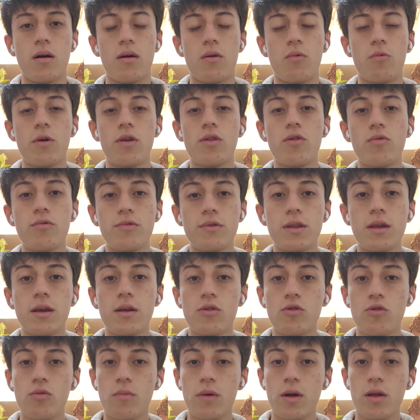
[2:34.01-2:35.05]
We don't
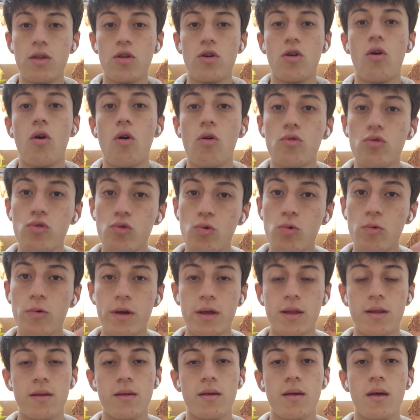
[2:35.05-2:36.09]
think too much how do
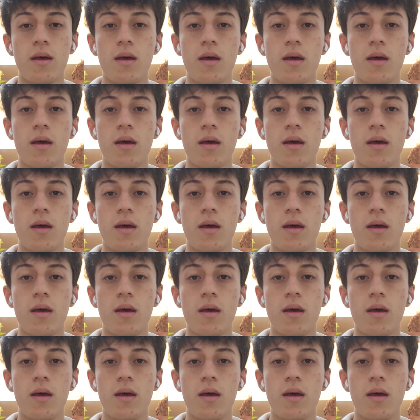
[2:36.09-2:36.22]
it,